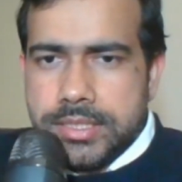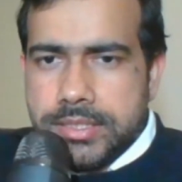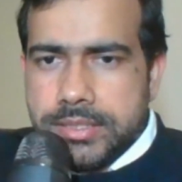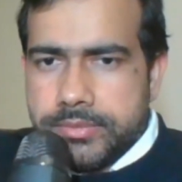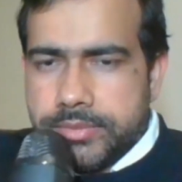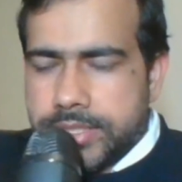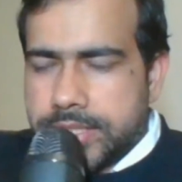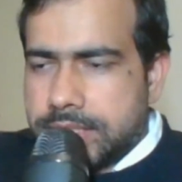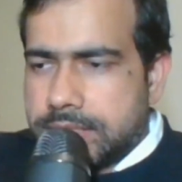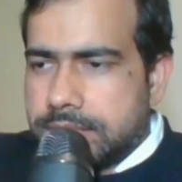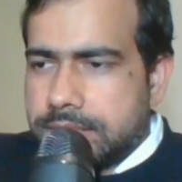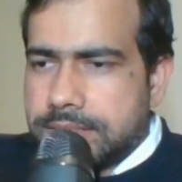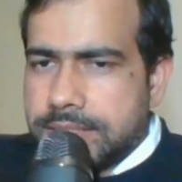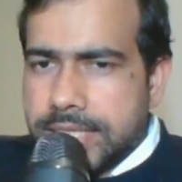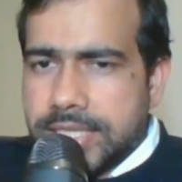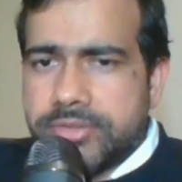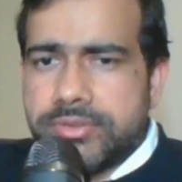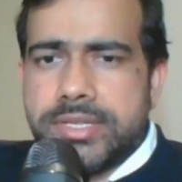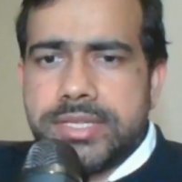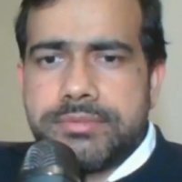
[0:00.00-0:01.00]
whereas the
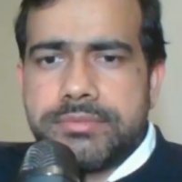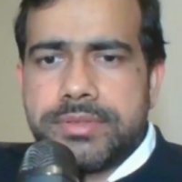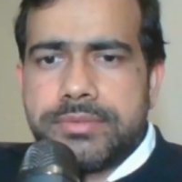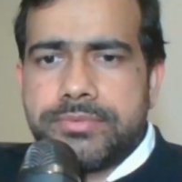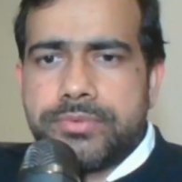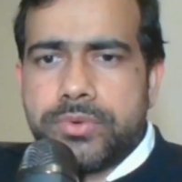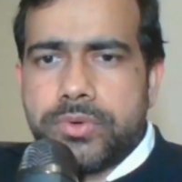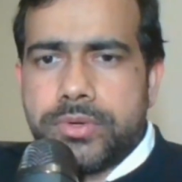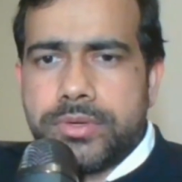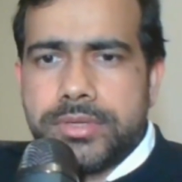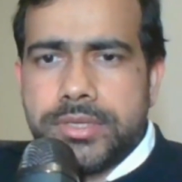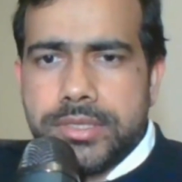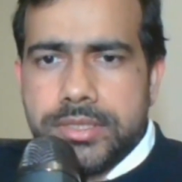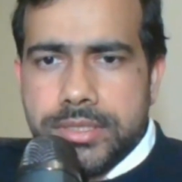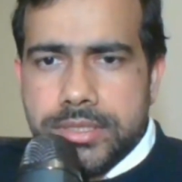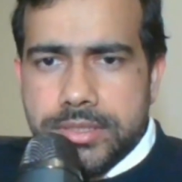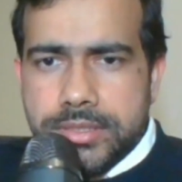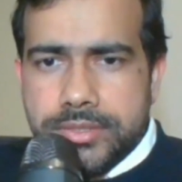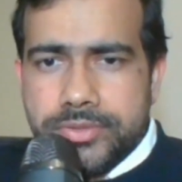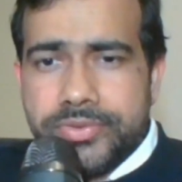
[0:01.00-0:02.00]
salary level for uh,
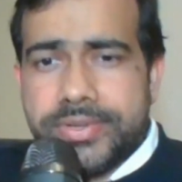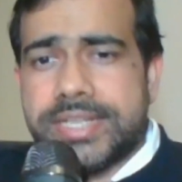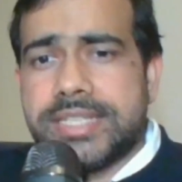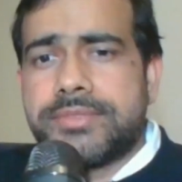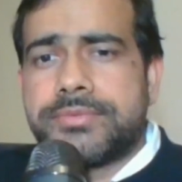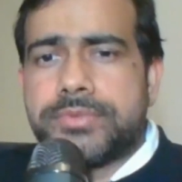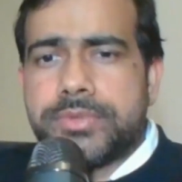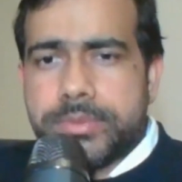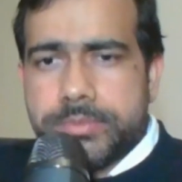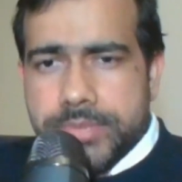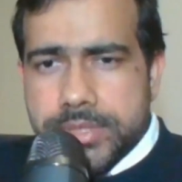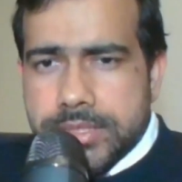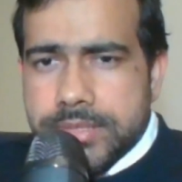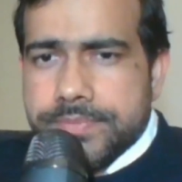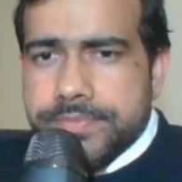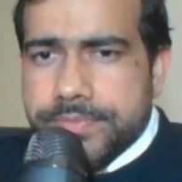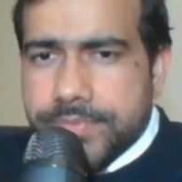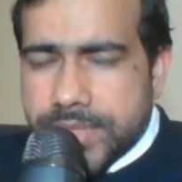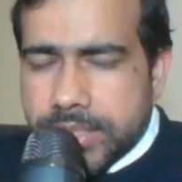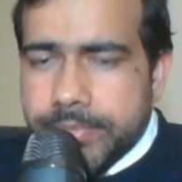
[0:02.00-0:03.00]
trading firms
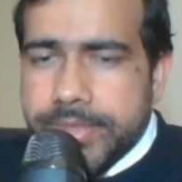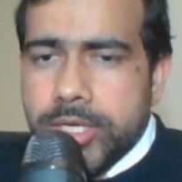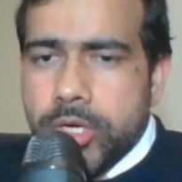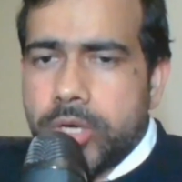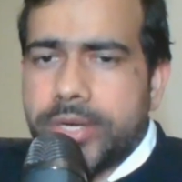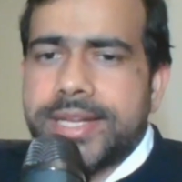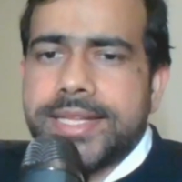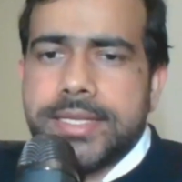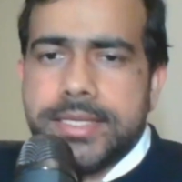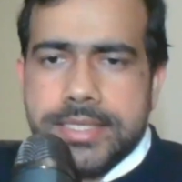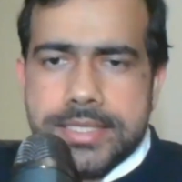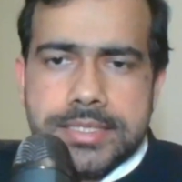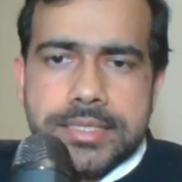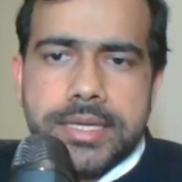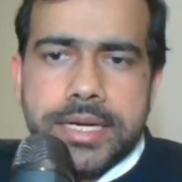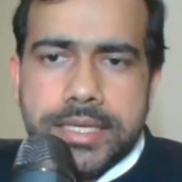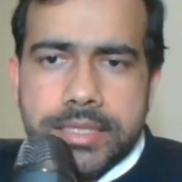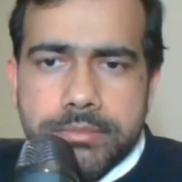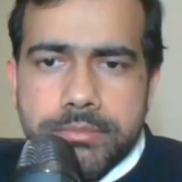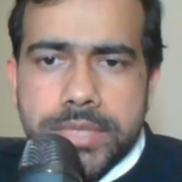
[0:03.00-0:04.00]
may not increase
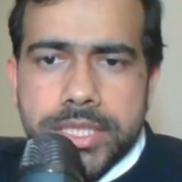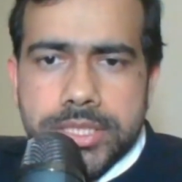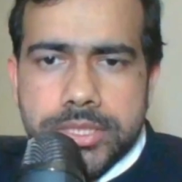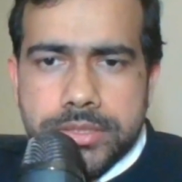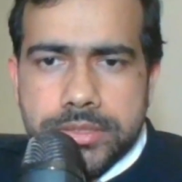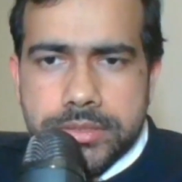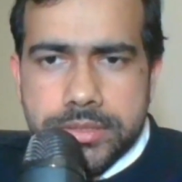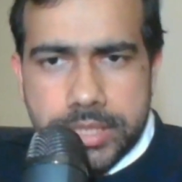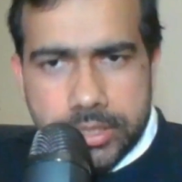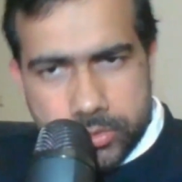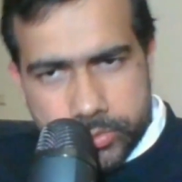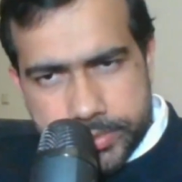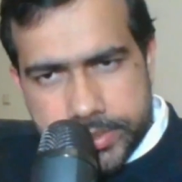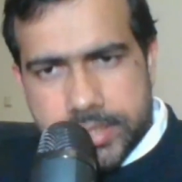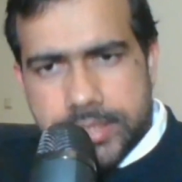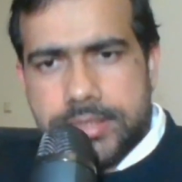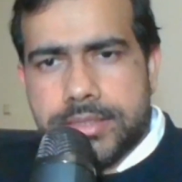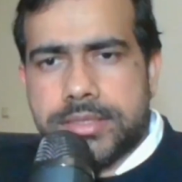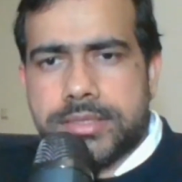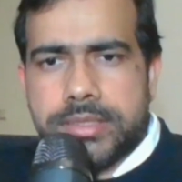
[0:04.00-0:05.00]
that much. There will
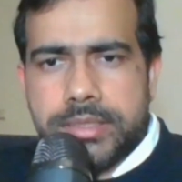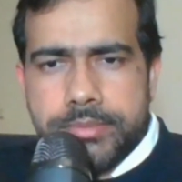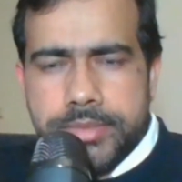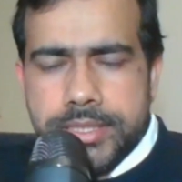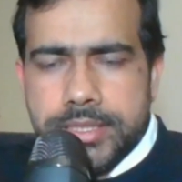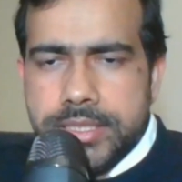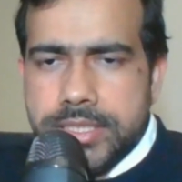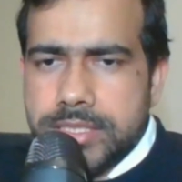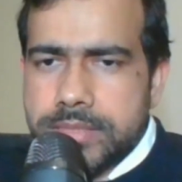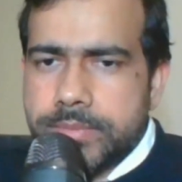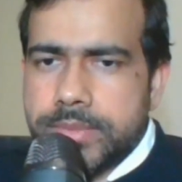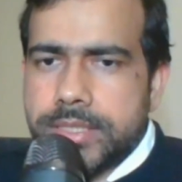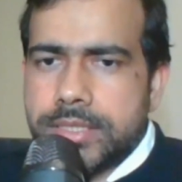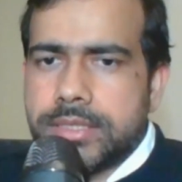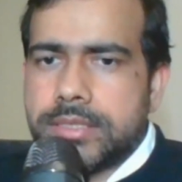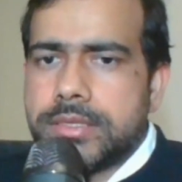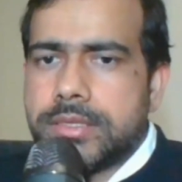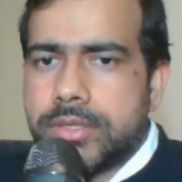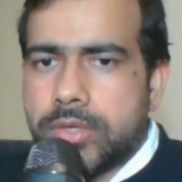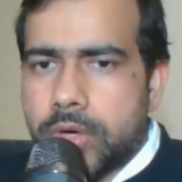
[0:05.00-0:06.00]
be some increase,
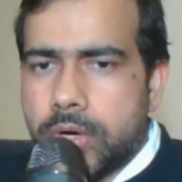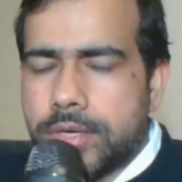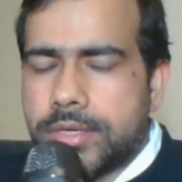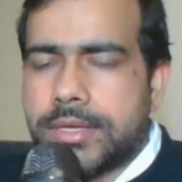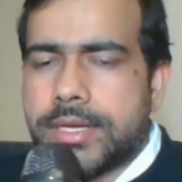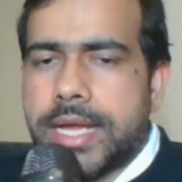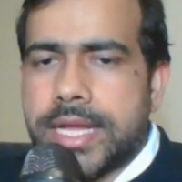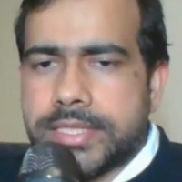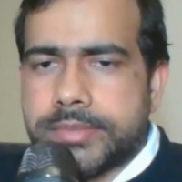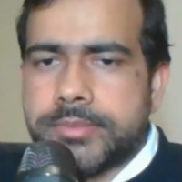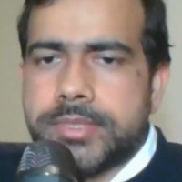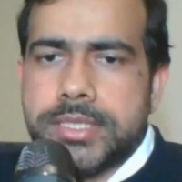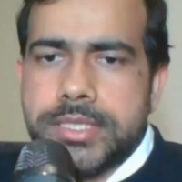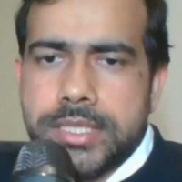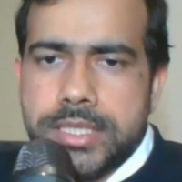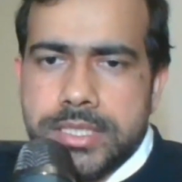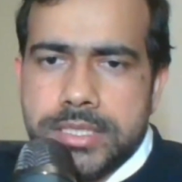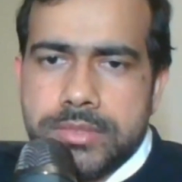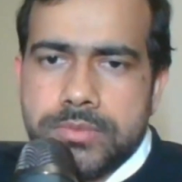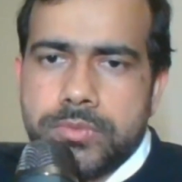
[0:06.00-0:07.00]
but not as much
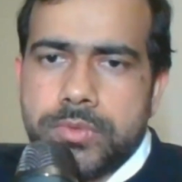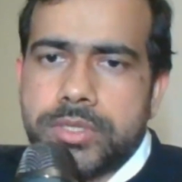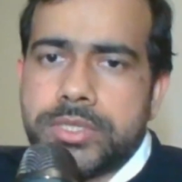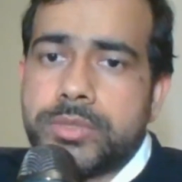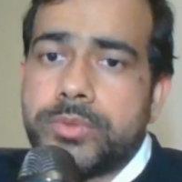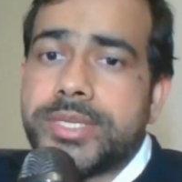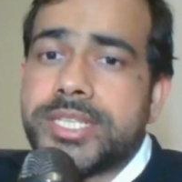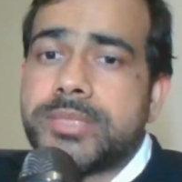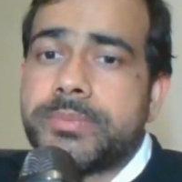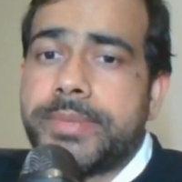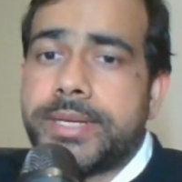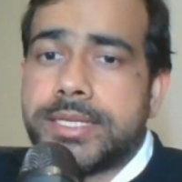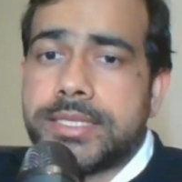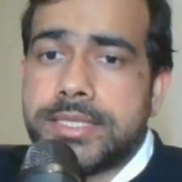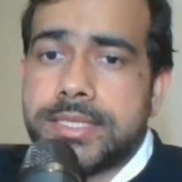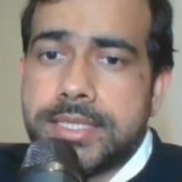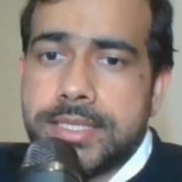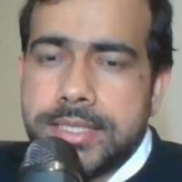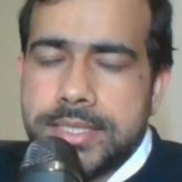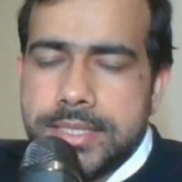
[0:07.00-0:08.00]
as what you
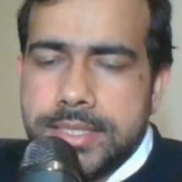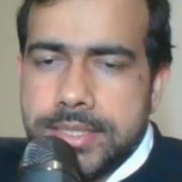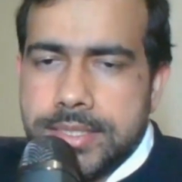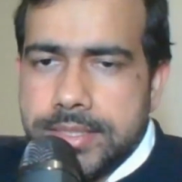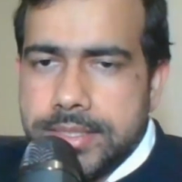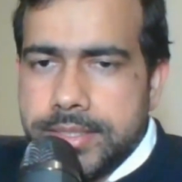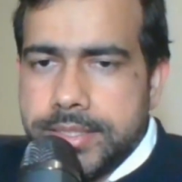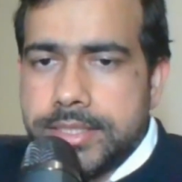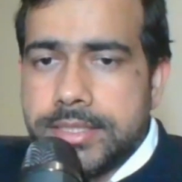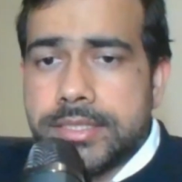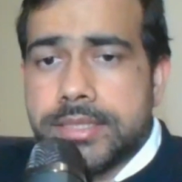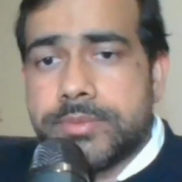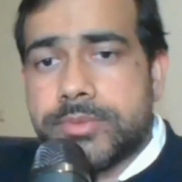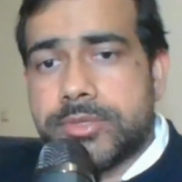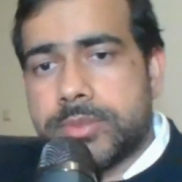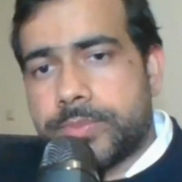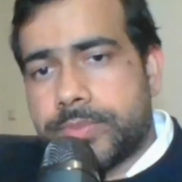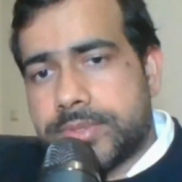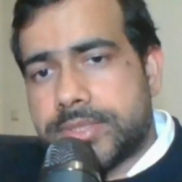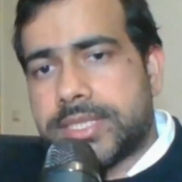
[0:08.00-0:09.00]
expect in
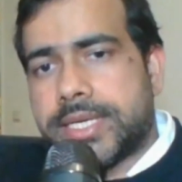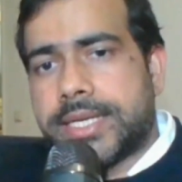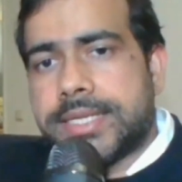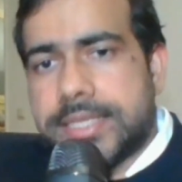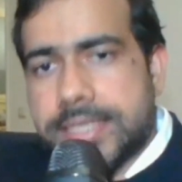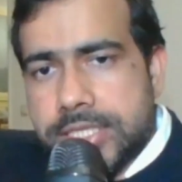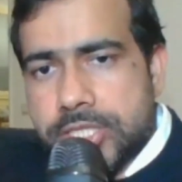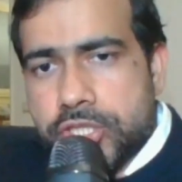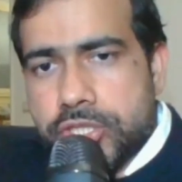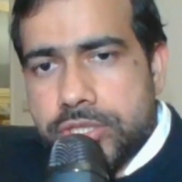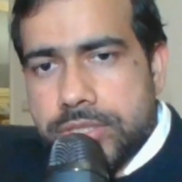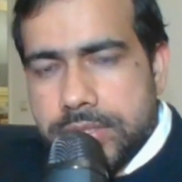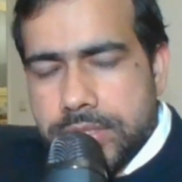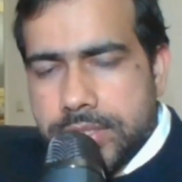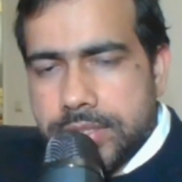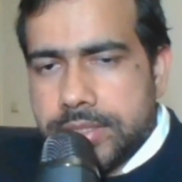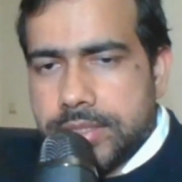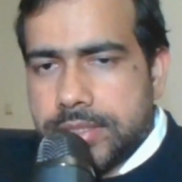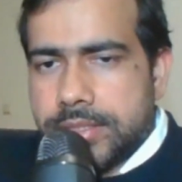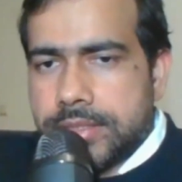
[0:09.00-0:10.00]
terms of percentage
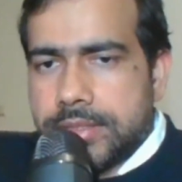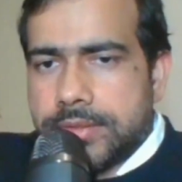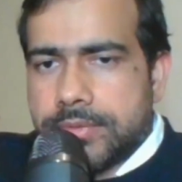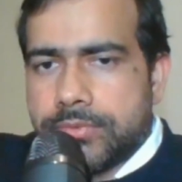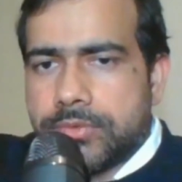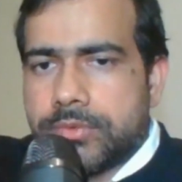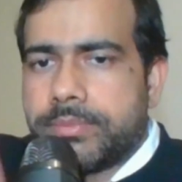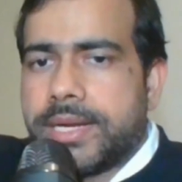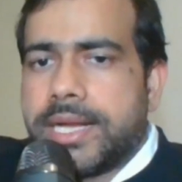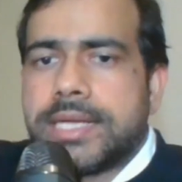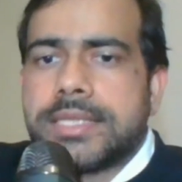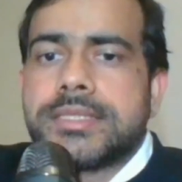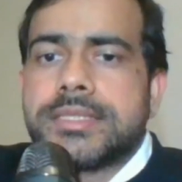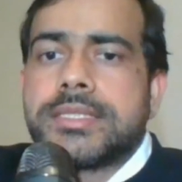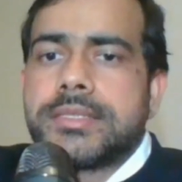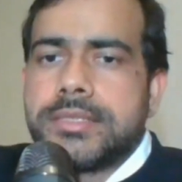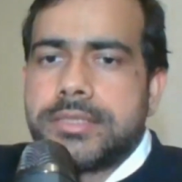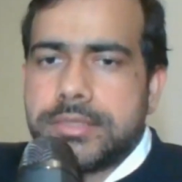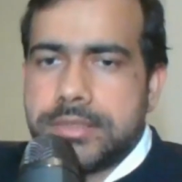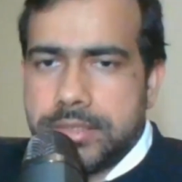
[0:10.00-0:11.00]
uh, for banks
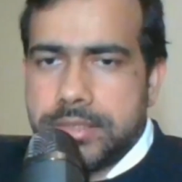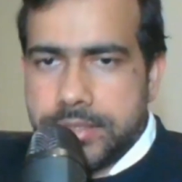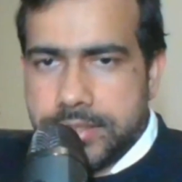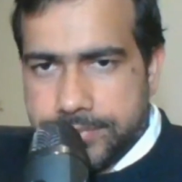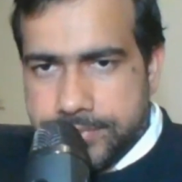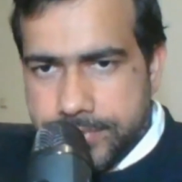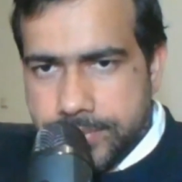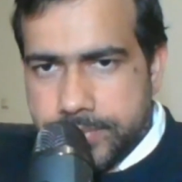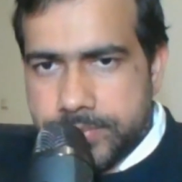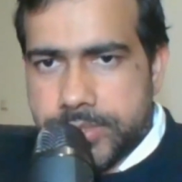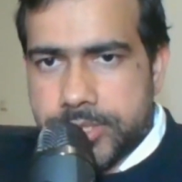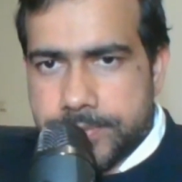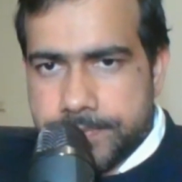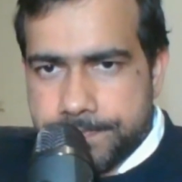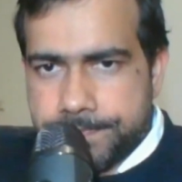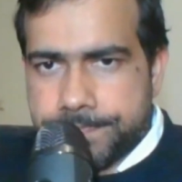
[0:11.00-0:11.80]
and consulting firms,